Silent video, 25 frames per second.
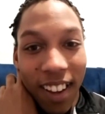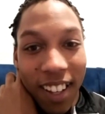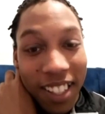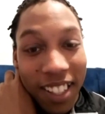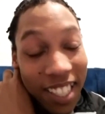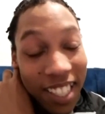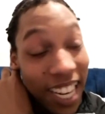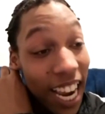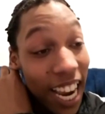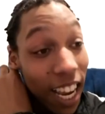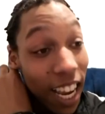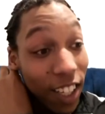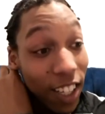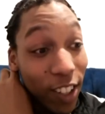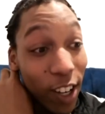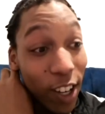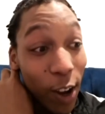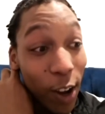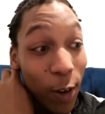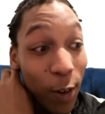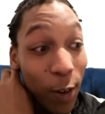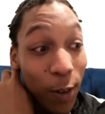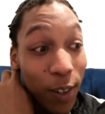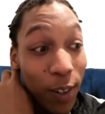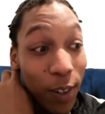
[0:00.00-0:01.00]
Yeah,
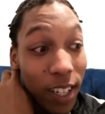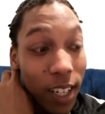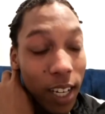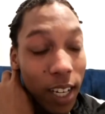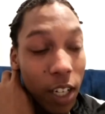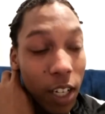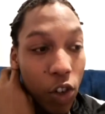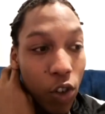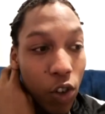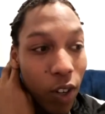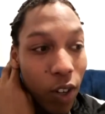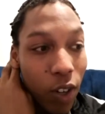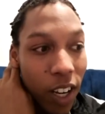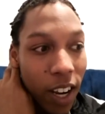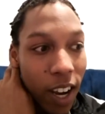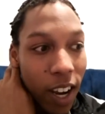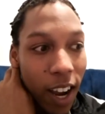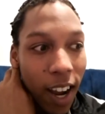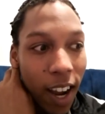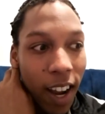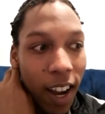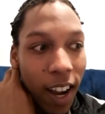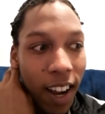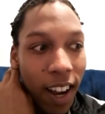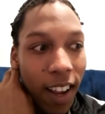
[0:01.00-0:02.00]
so literally,
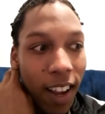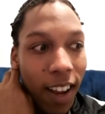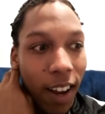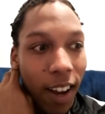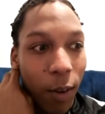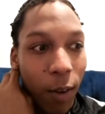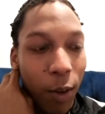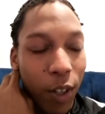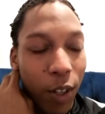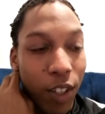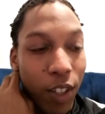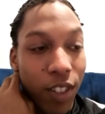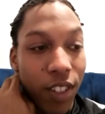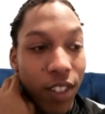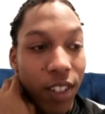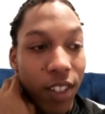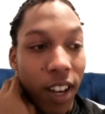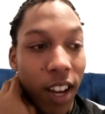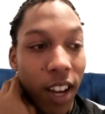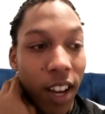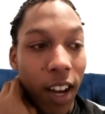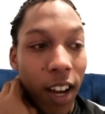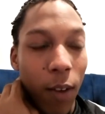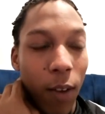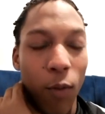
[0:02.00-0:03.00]
I've
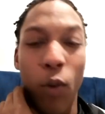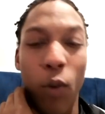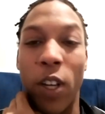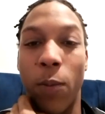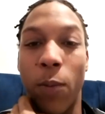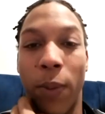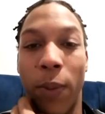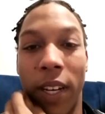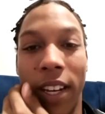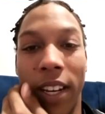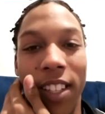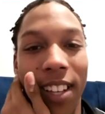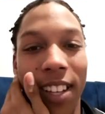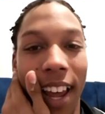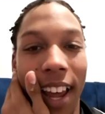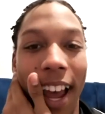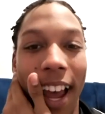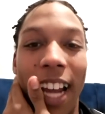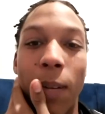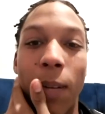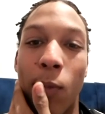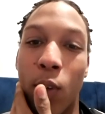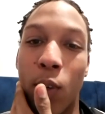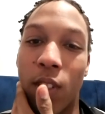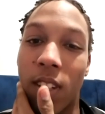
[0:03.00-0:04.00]
always been into like
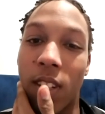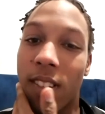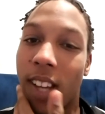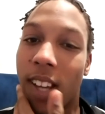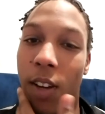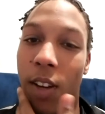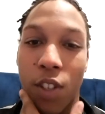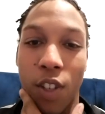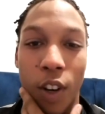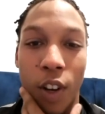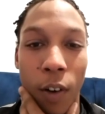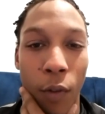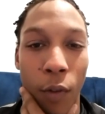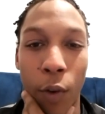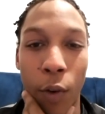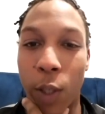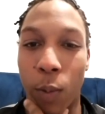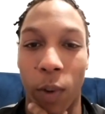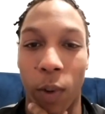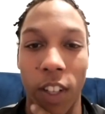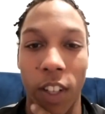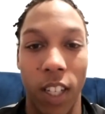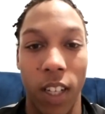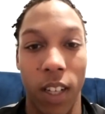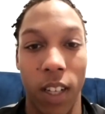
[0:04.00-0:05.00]
animals since I was young. I've always
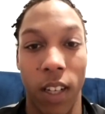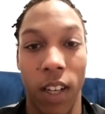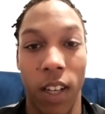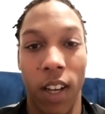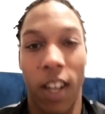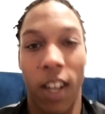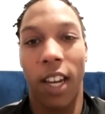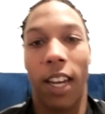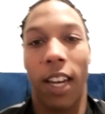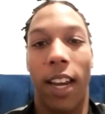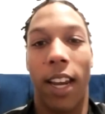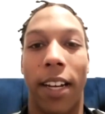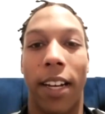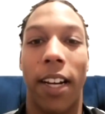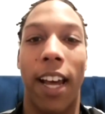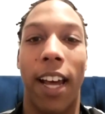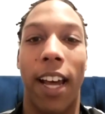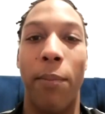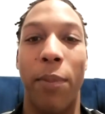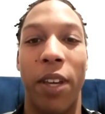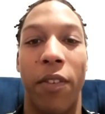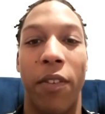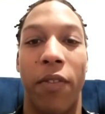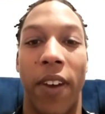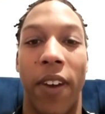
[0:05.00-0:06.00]
wanted to kind of like be a
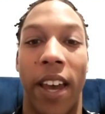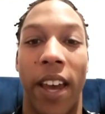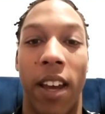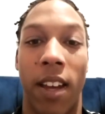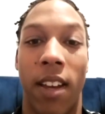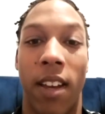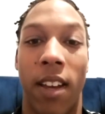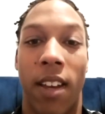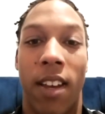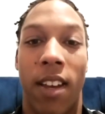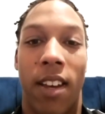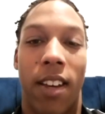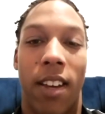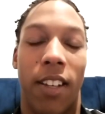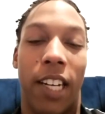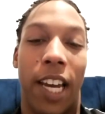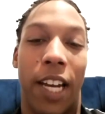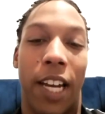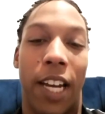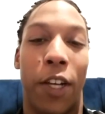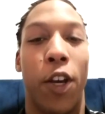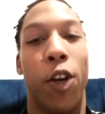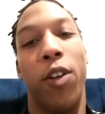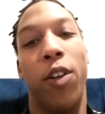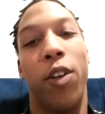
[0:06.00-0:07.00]
vet and kind of go
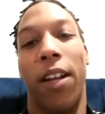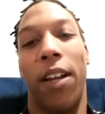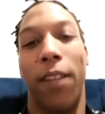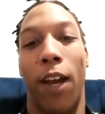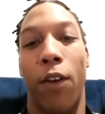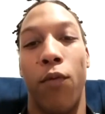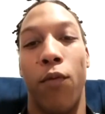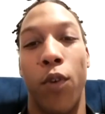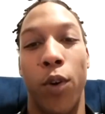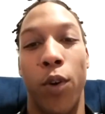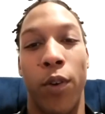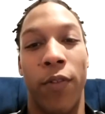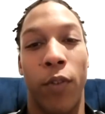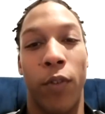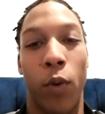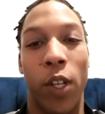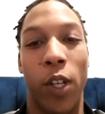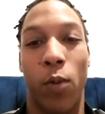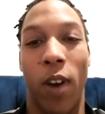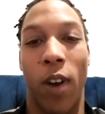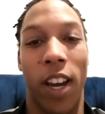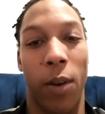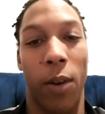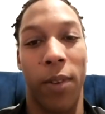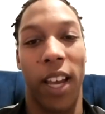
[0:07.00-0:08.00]
down that route and always work
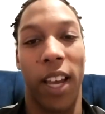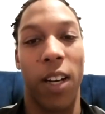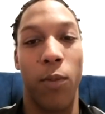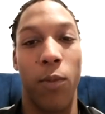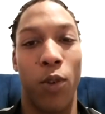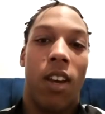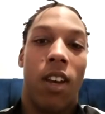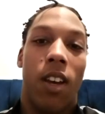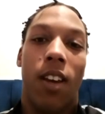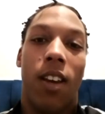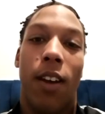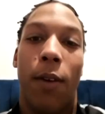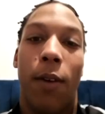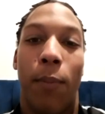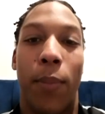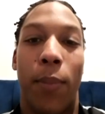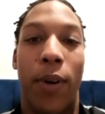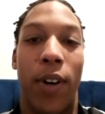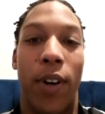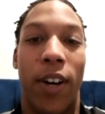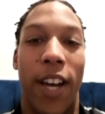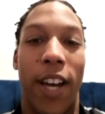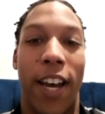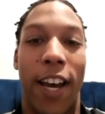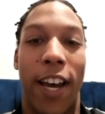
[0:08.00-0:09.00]
with animals. But
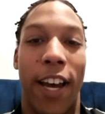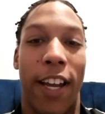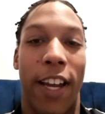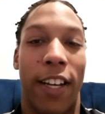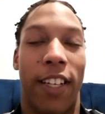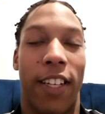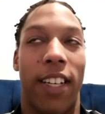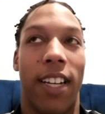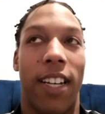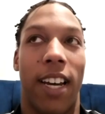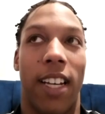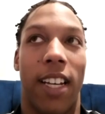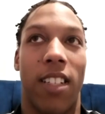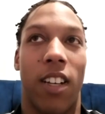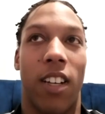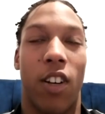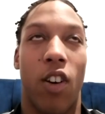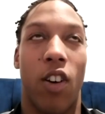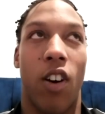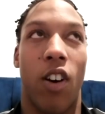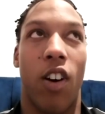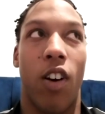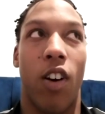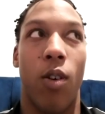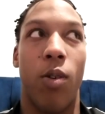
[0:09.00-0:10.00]
as I
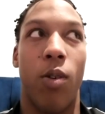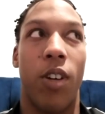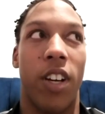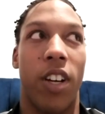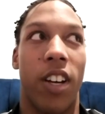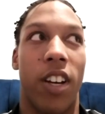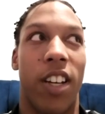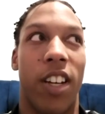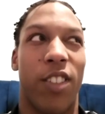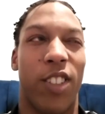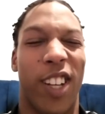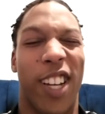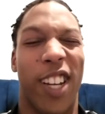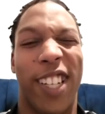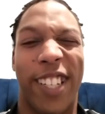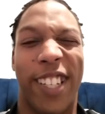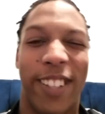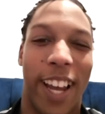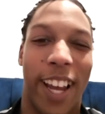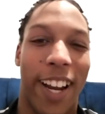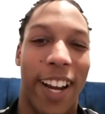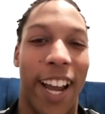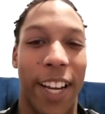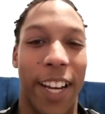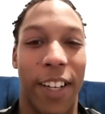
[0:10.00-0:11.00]
got older, I
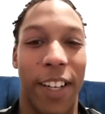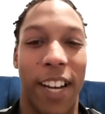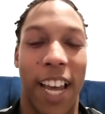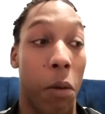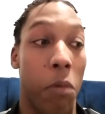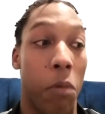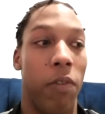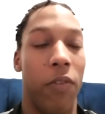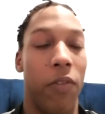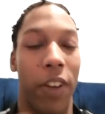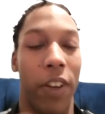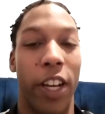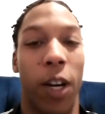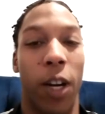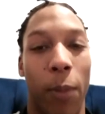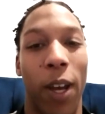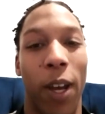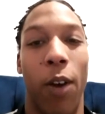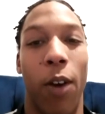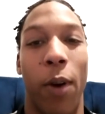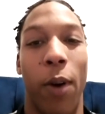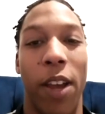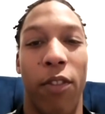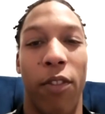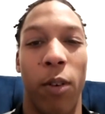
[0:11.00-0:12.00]
kind of like veered a bit
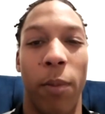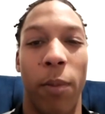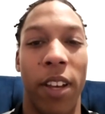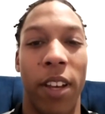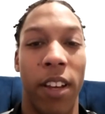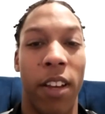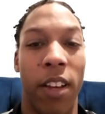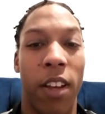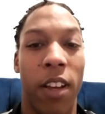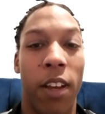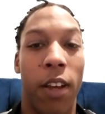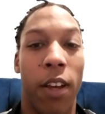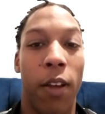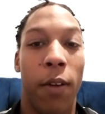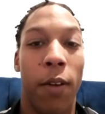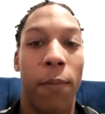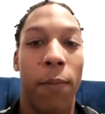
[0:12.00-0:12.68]
away from it. Mm-hmm.